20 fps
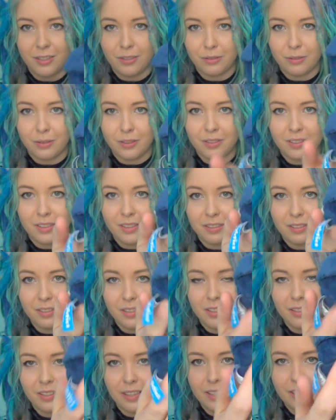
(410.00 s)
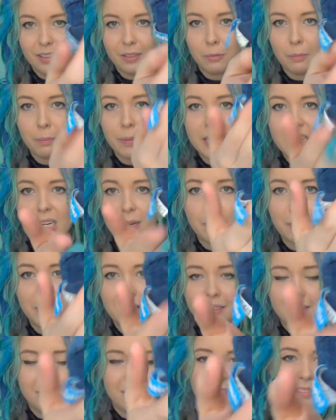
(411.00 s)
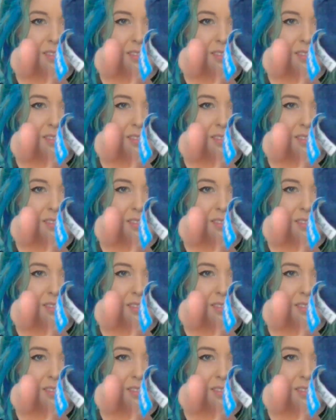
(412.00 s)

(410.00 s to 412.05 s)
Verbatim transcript: so it sits on his like little bean butt.